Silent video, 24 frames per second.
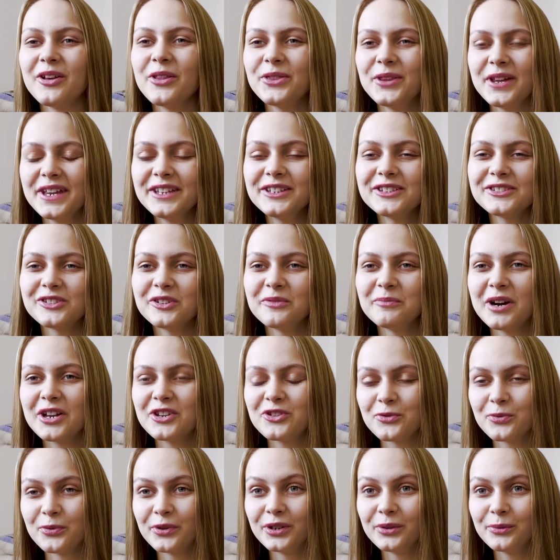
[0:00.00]
thank you so
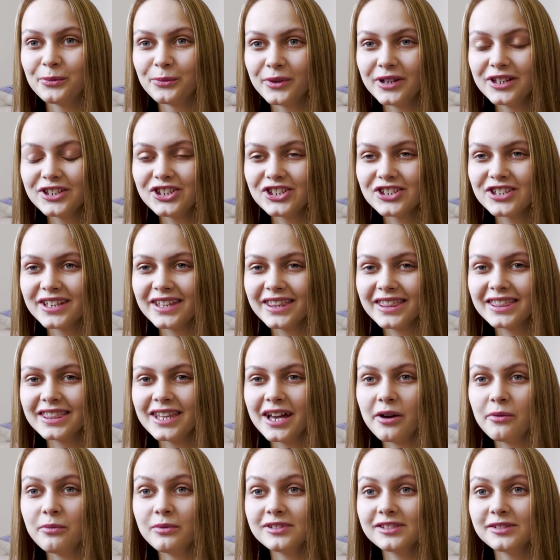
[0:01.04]
much for watching.
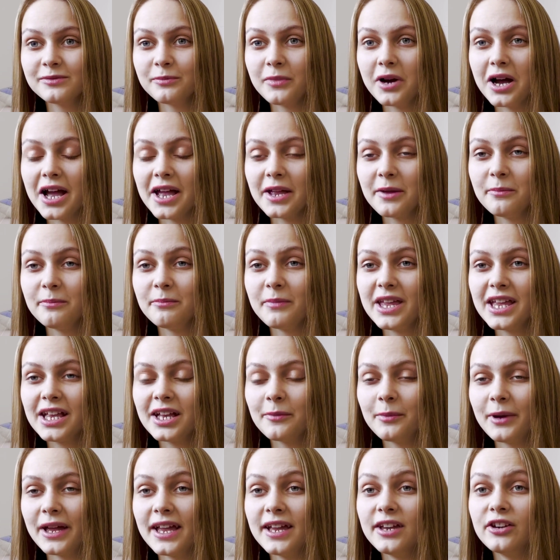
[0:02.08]
That was my
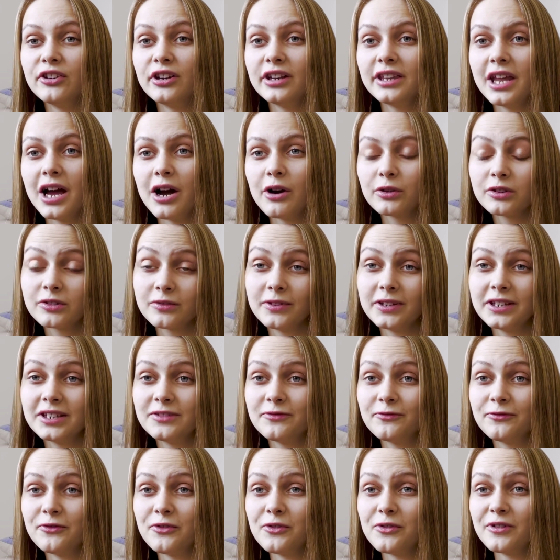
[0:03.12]
makeup, hair and outfit
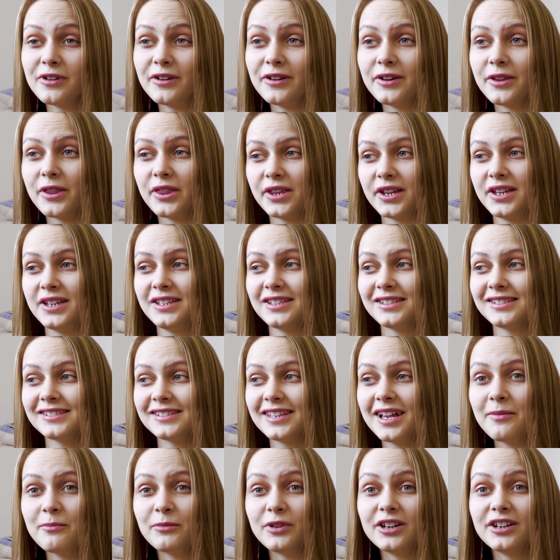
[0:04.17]
for the
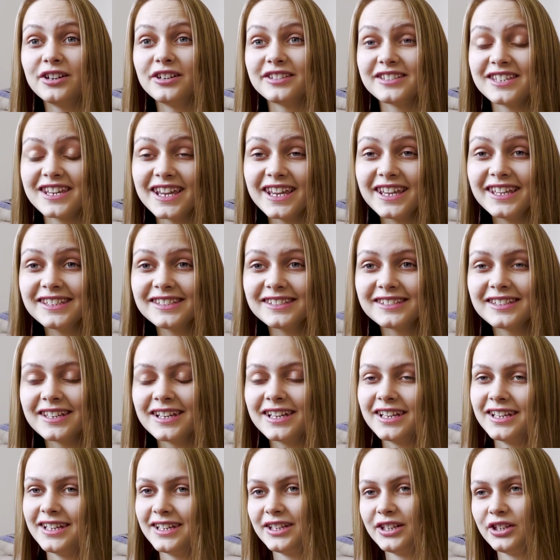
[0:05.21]
summer days,
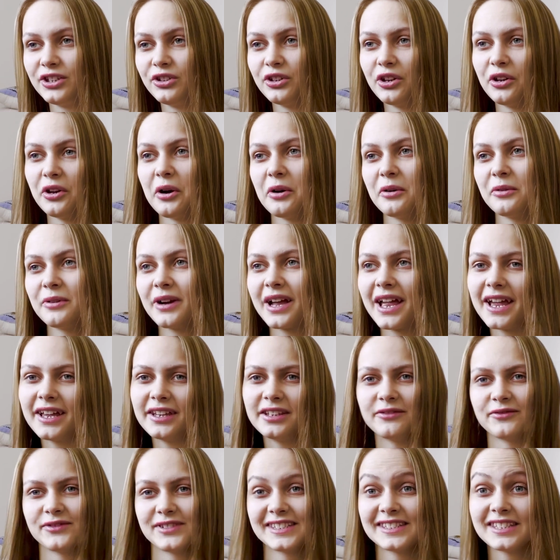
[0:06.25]
you know, kind
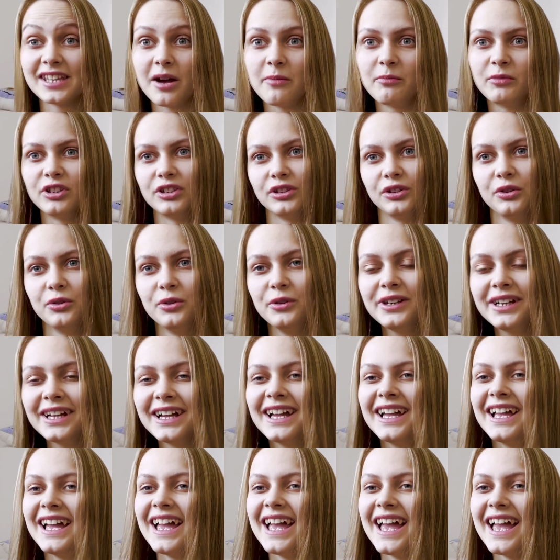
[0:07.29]
of summer look.
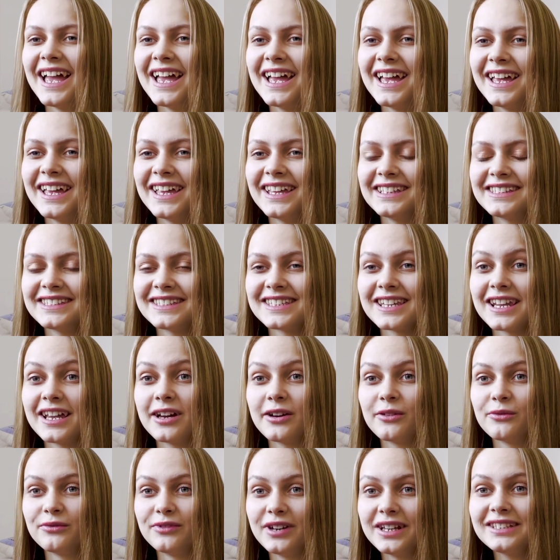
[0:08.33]
And
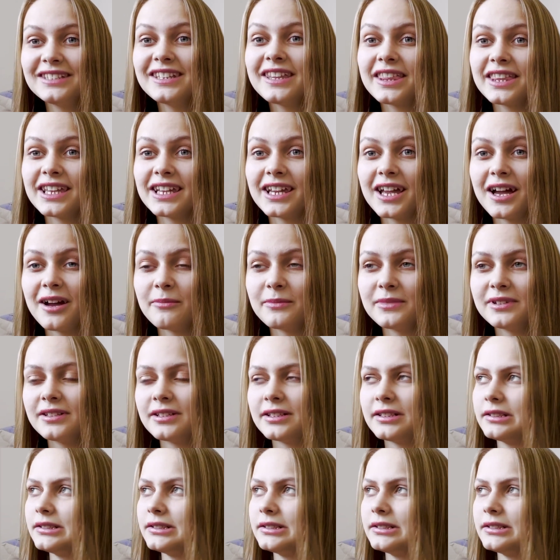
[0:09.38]
write in the comment,